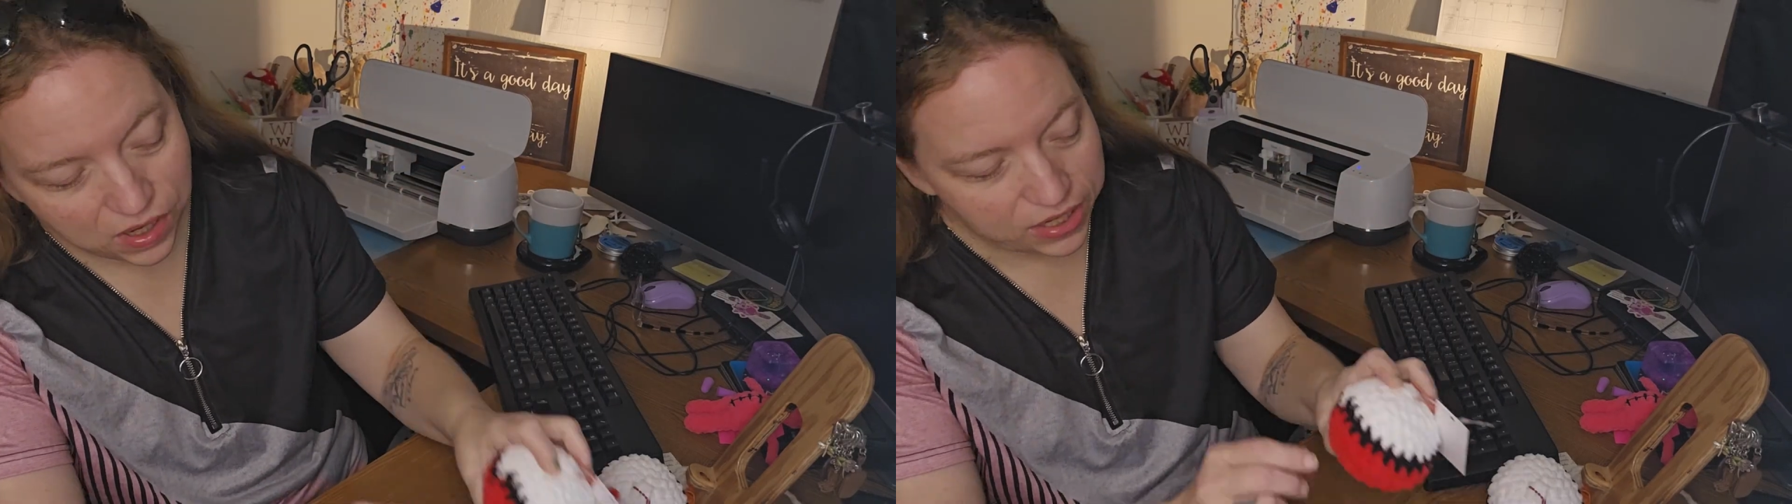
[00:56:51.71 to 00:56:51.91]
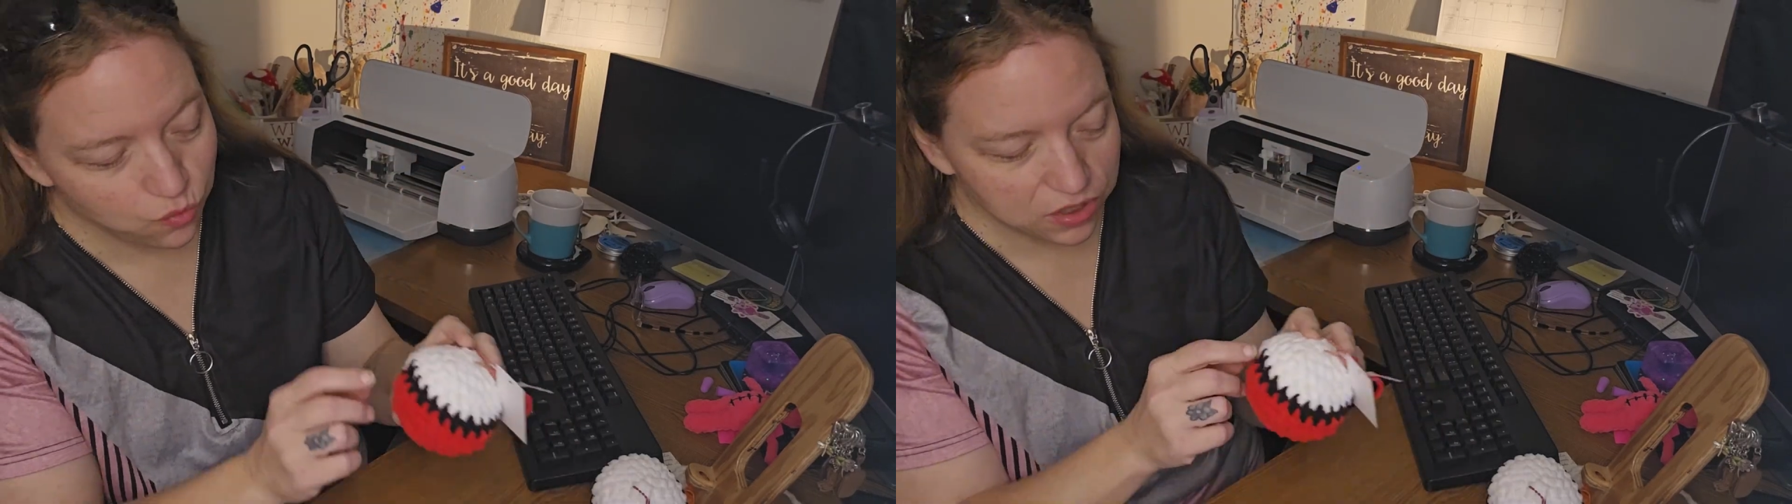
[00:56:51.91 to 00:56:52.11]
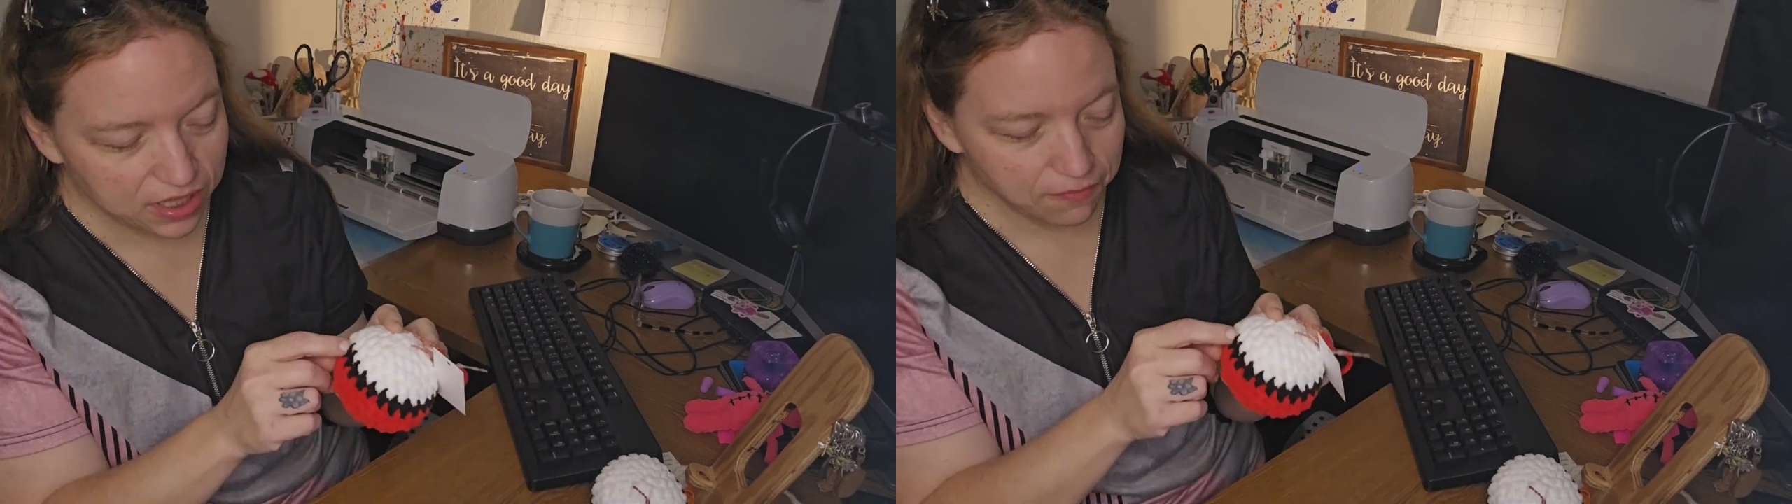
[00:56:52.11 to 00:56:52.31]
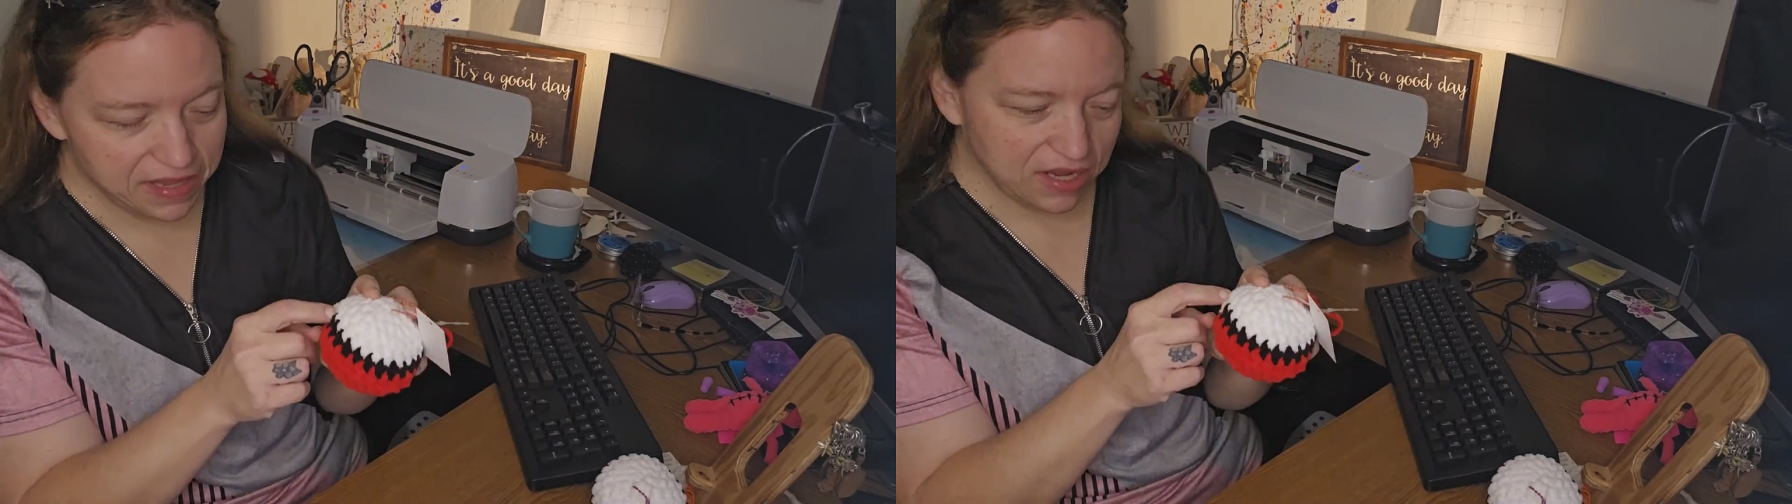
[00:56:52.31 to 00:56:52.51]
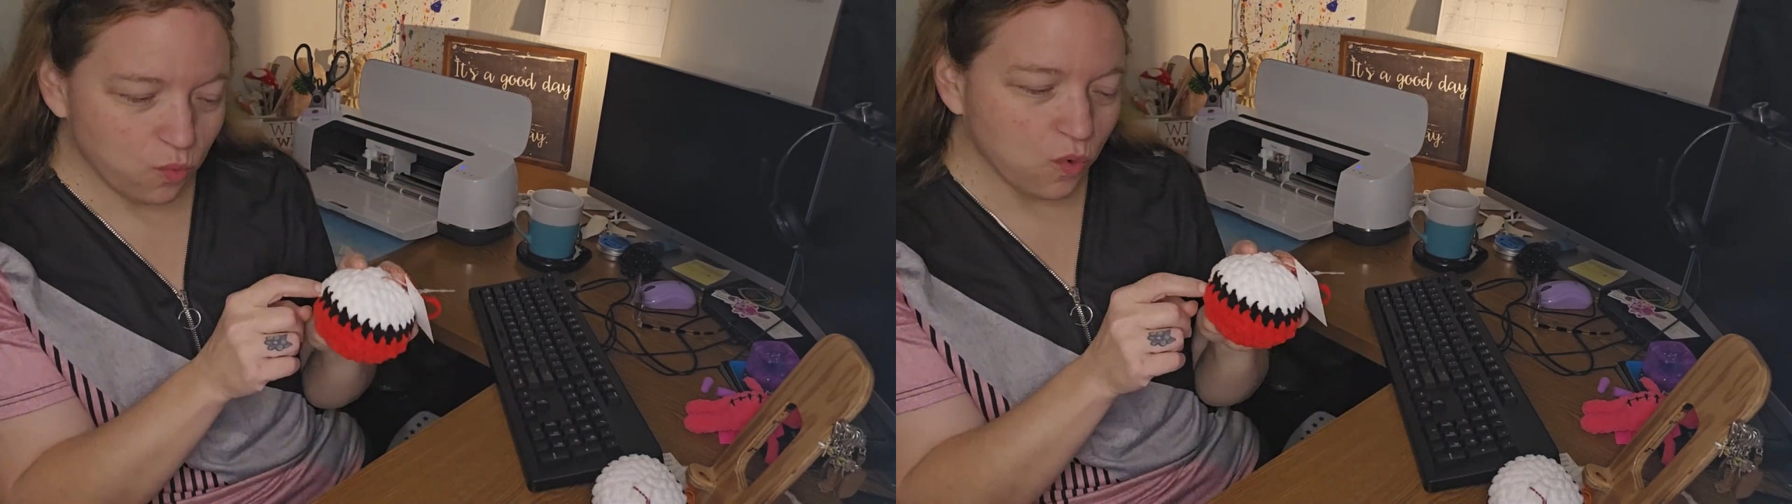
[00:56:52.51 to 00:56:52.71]
one I'll
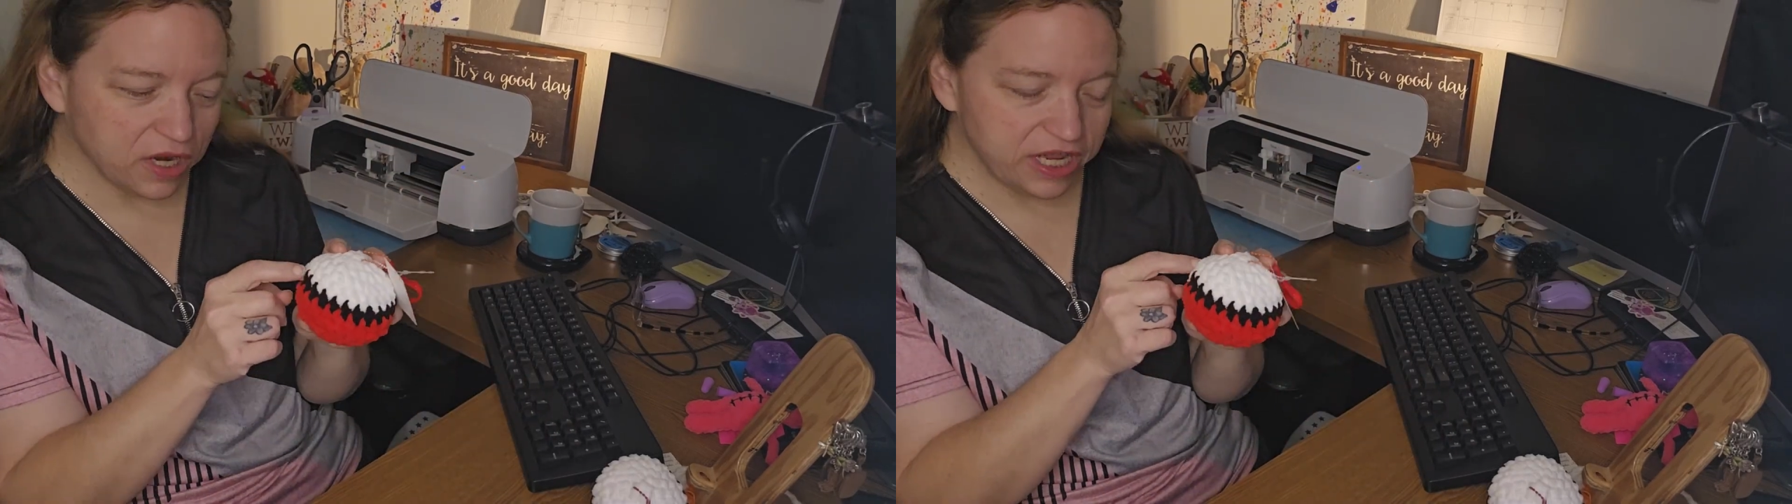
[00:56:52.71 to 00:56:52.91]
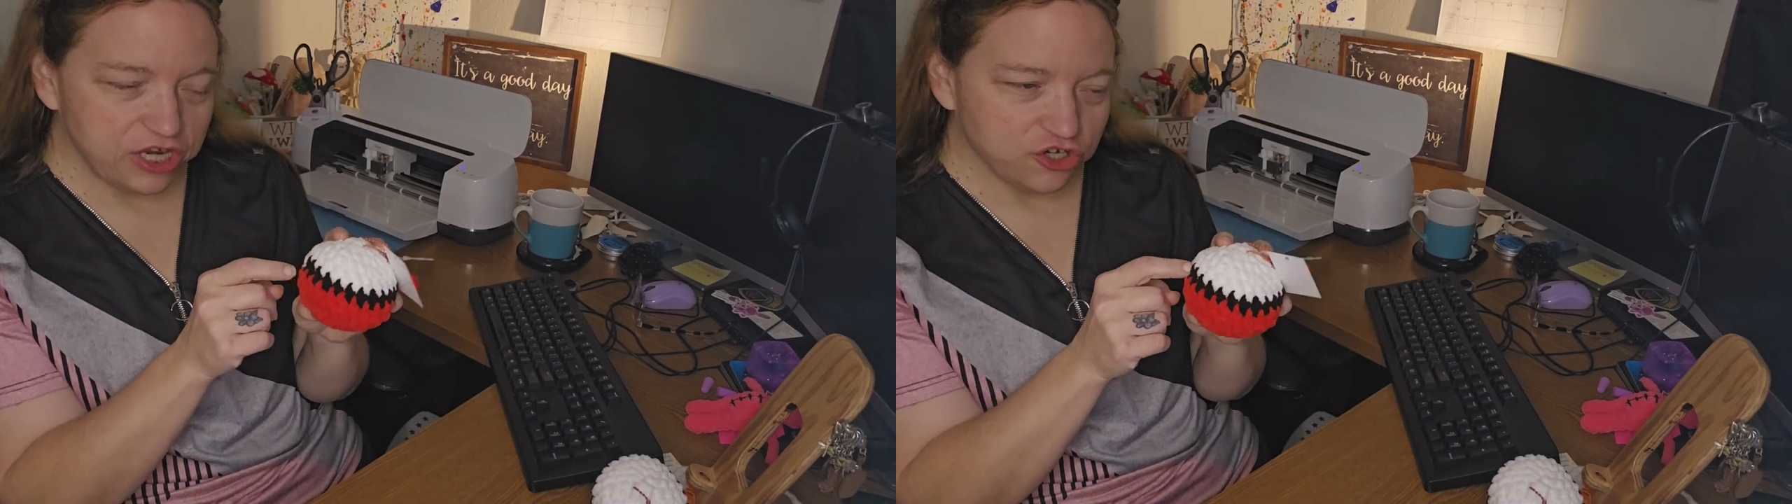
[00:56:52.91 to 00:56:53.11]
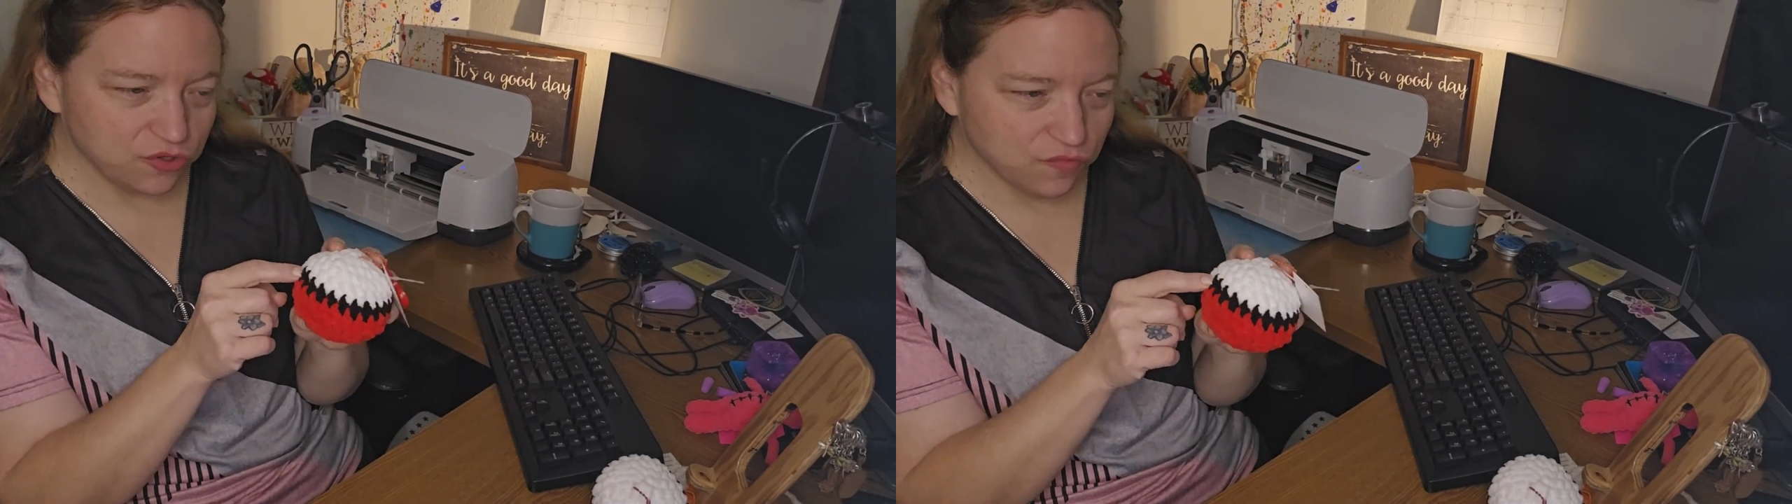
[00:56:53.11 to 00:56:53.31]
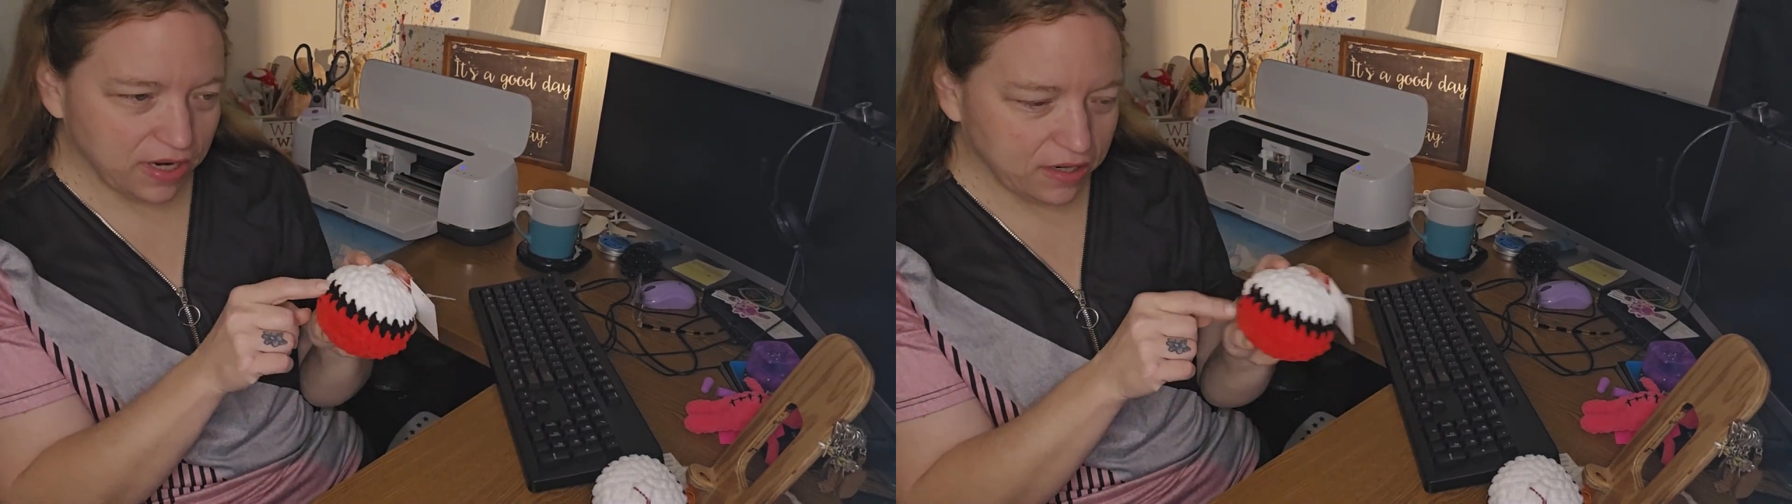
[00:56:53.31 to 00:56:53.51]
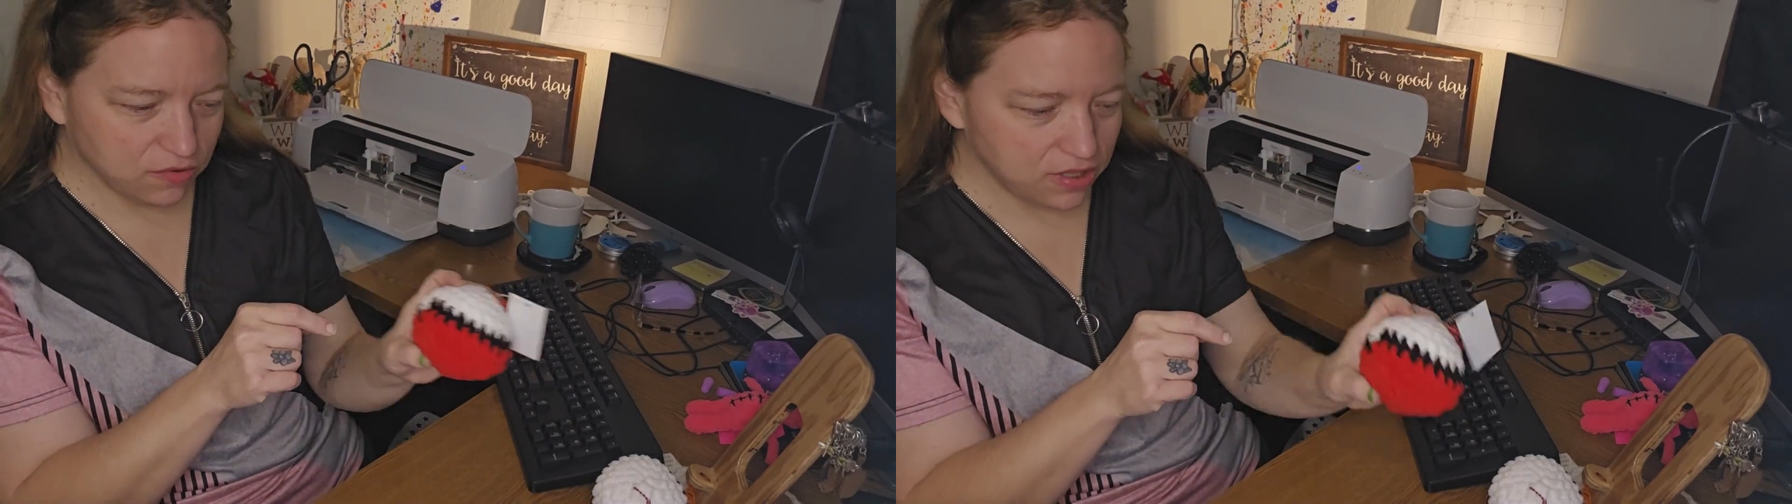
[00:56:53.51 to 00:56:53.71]
make 1 inch
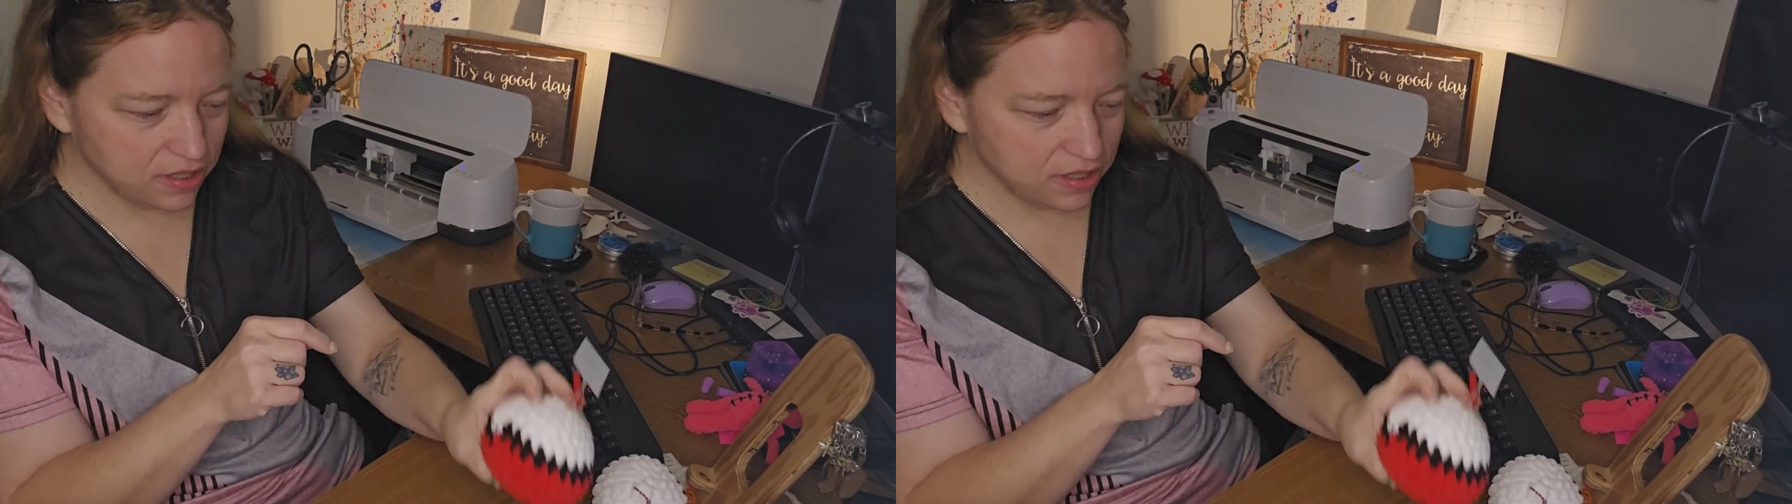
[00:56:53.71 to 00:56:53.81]
around,